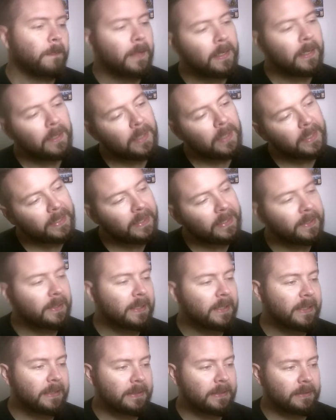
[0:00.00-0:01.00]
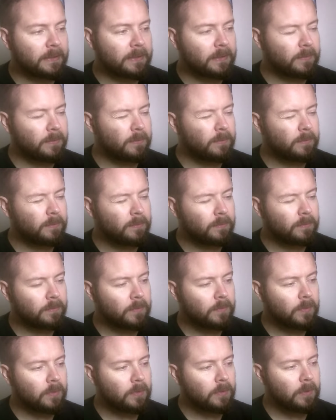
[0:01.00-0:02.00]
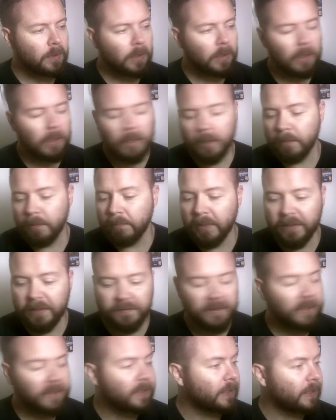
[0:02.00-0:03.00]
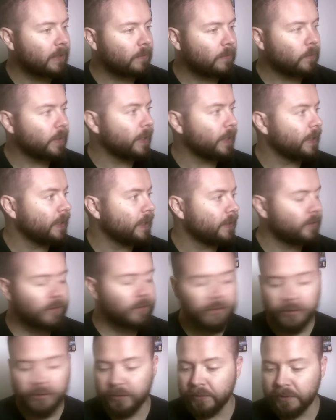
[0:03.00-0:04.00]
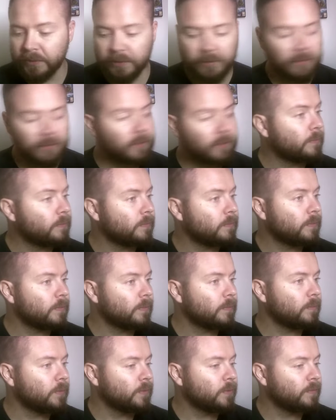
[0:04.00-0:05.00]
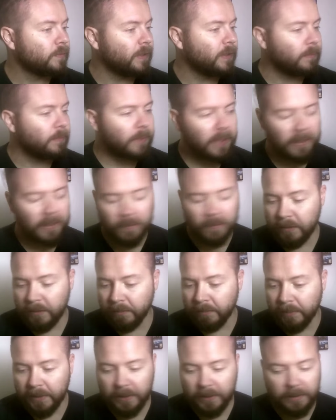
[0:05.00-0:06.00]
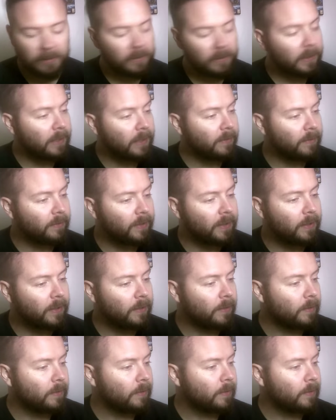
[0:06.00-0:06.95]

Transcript: I kind of like it though, but I think what I need to do is move him out a bit and then